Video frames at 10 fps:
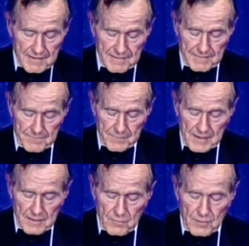uh,
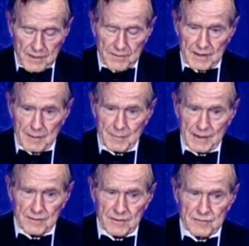what do you think
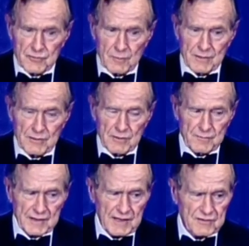about German
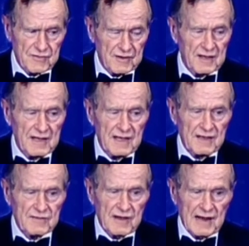unification?
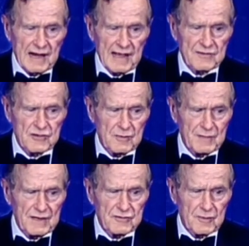He said, I like
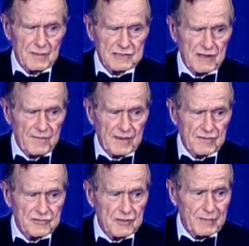Germany so much I think
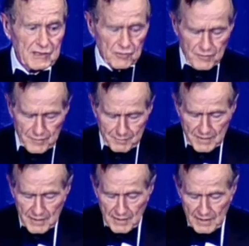there should be two of
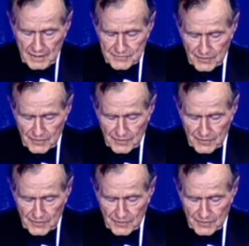them.